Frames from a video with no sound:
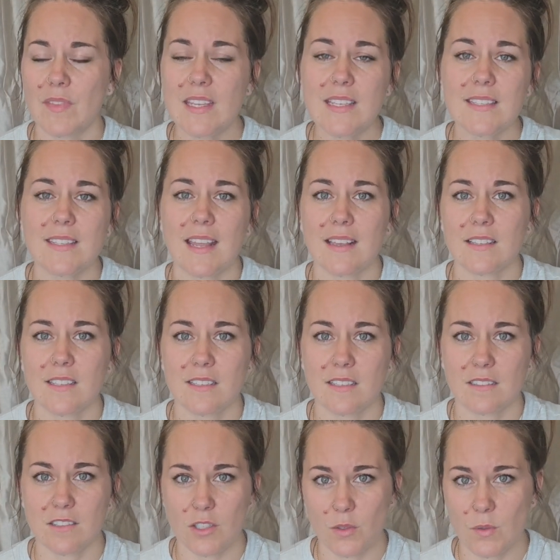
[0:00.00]
These next
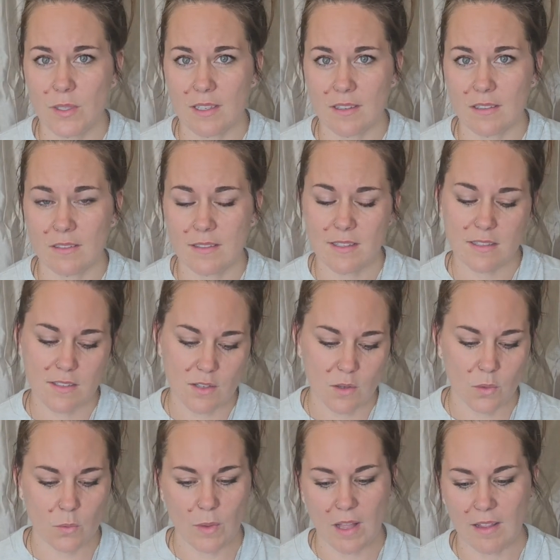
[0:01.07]
2 years,
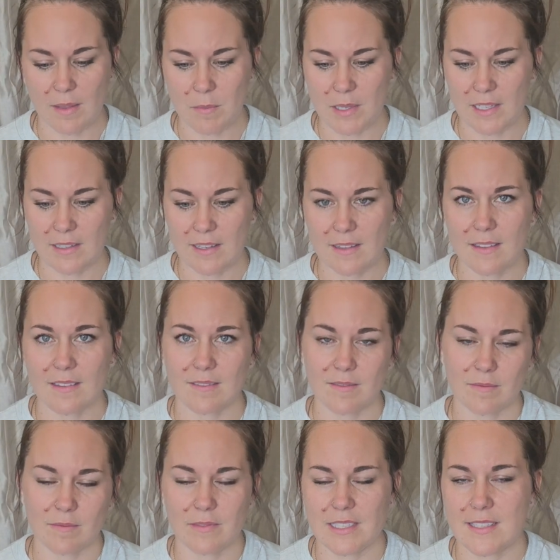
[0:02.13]
so while I mean,
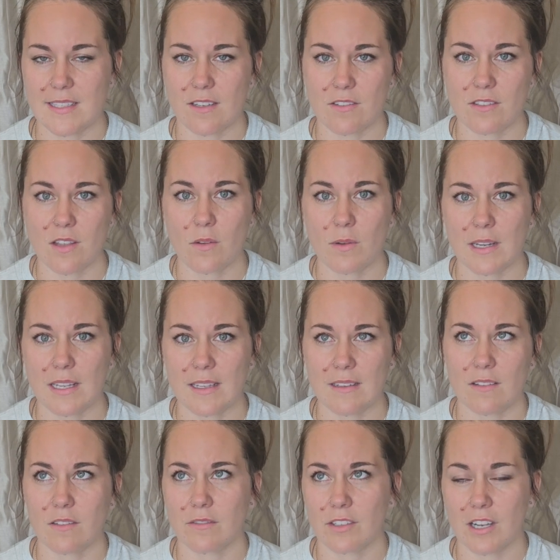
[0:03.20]
this year is already
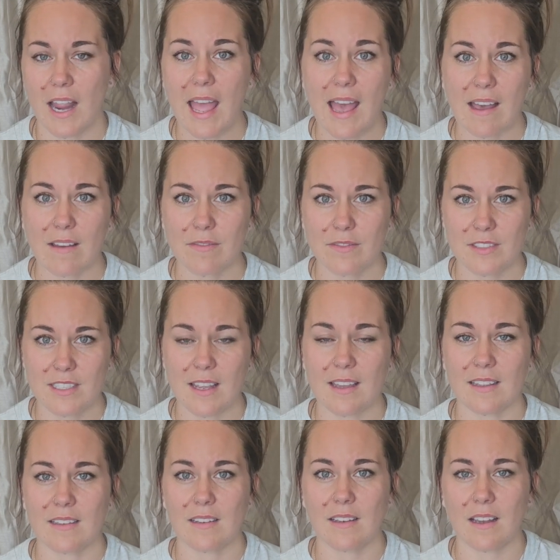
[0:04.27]
over half
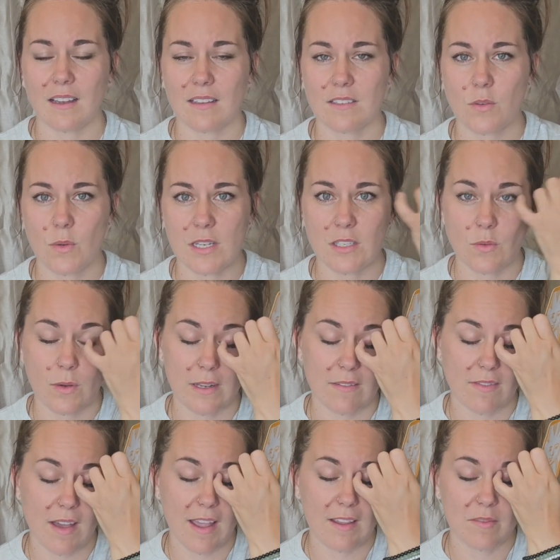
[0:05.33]
done,
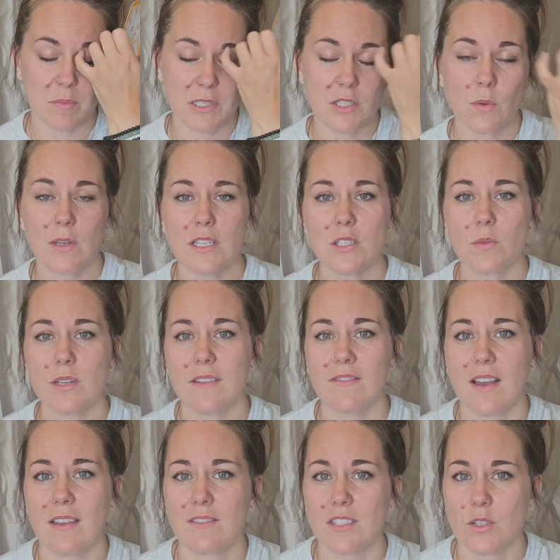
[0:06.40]
2025, but
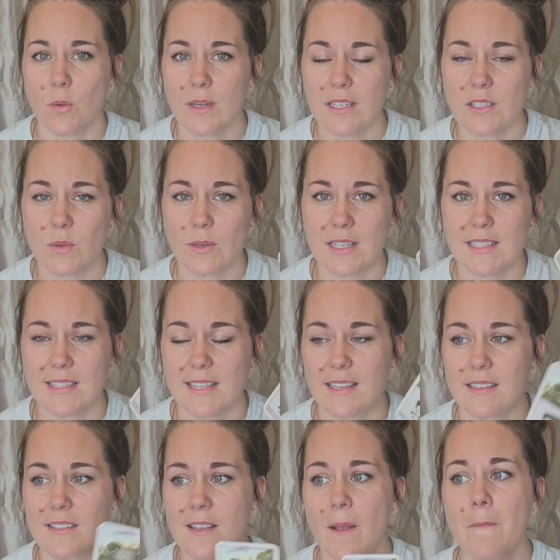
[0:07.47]
2025 and
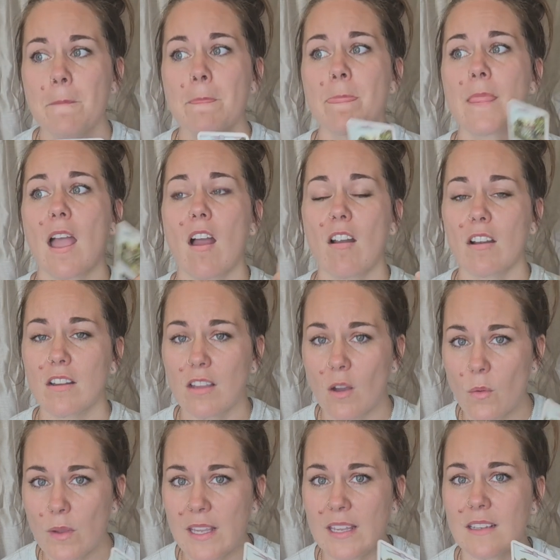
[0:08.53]
2026 are
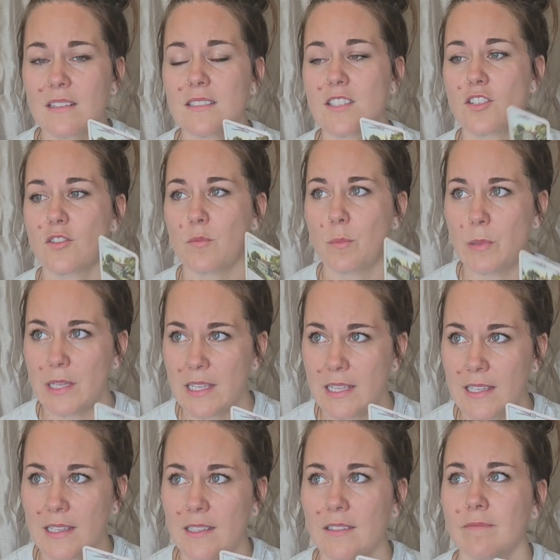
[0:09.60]
going to
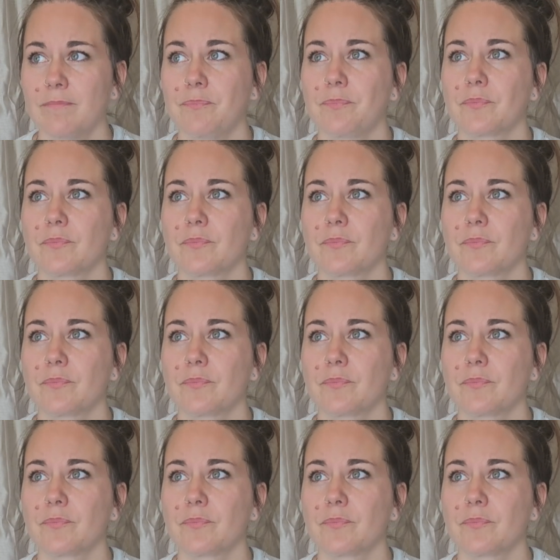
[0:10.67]
be